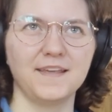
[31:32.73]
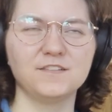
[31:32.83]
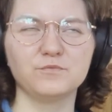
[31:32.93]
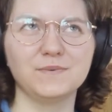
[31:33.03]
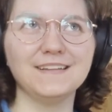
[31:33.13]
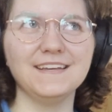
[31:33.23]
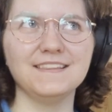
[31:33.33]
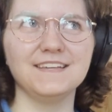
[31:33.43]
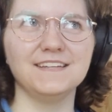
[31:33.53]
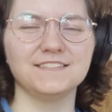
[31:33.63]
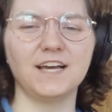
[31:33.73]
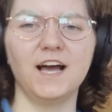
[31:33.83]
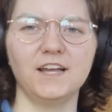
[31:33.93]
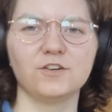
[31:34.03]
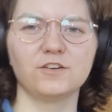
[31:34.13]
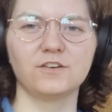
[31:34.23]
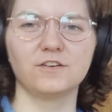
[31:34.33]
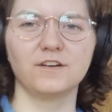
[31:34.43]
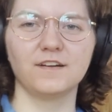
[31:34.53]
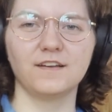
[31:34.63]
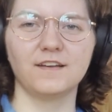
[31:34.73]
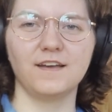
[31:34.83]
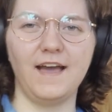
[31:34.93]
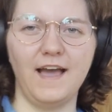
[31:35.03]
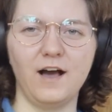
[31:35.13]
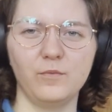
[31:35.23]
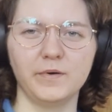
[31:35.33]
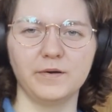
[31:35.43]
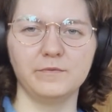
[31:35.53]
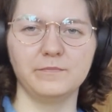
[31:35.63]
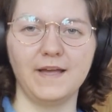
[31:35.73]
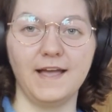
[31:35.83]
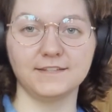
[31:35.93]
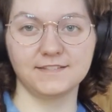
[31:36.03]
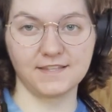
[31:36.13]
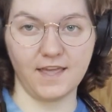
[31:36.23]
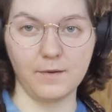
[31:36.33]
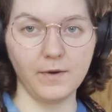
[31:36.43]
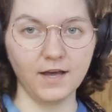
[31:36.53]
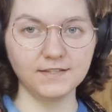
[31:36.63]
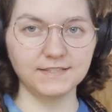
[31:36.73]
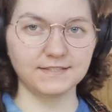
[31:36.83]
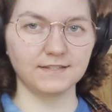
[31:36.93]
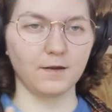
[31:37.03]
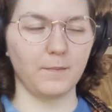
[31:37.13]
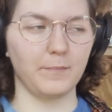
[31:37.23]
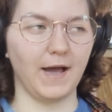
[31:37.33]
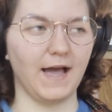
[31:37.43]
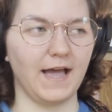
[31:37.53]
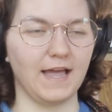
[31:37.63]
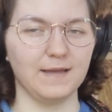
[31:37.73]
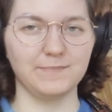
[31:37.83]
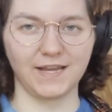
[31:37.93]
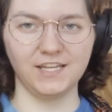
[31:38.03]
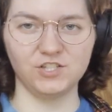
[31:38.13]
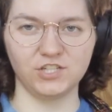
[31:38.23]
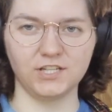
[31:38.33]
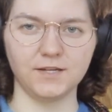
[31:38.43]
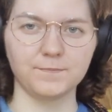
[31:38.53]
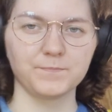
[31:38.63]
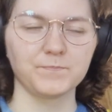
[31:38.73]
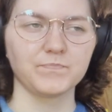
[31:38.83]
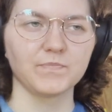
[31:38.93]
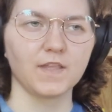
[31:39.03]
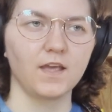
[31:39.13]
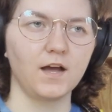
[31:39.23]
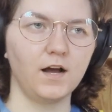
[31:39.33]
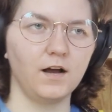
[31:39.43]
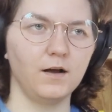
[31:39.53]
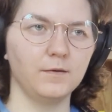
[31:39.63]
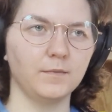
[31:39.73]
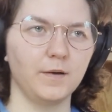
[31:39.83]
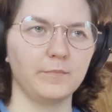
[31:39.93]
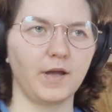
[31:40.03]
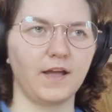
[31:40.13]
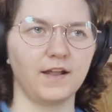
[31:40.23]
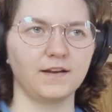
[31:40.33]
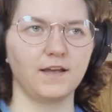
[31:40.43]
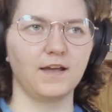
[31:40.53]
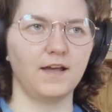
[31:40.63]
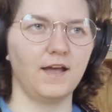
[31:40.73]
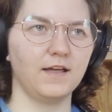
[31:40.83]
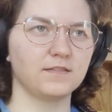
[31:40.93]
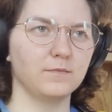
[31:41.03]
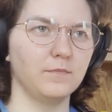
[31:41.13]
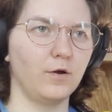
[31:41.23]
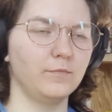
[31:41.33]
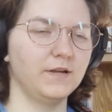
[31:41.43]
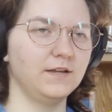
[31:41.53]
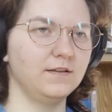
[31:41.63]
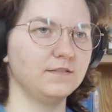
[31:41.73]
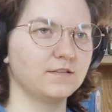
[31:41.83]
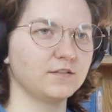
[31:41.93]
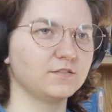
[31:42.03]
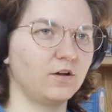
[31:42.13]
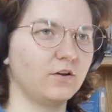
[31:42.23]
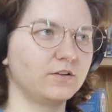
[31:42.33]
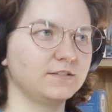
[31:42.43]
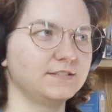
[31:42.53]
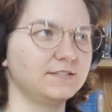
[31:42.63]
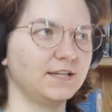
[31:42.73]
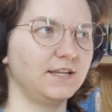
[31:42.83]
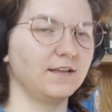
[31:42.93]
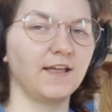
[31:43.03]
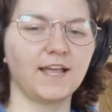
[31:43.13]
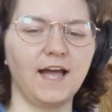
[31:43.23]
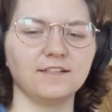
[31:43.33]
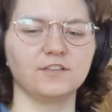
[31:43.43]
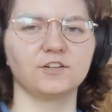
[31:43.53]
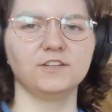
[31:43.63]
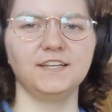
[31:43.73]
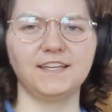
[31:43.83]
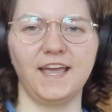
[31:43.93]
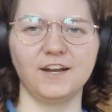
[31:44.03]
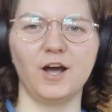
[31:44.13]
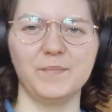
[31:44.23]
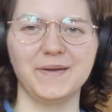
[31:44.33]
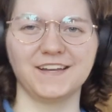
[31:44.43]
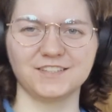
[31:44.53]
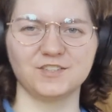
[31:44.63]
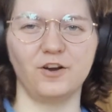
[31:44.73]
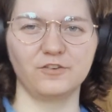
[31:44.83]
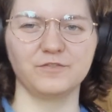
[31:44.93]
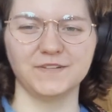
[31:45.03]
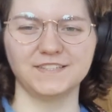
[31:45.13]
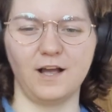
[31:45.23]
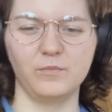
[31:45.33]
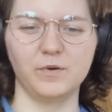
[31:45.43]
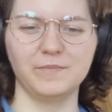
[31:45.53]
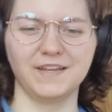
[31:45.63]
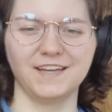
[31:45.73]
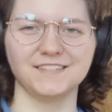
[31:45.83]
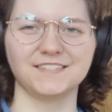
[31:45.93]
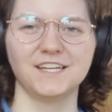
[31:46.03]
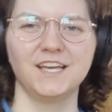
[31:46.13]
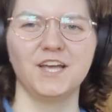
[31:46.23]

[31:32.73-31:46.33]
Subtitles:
It's really the entire album Esquemas by Becky G. But at the moment, the song is sticking. Like, I literally cannot pick a song from this album because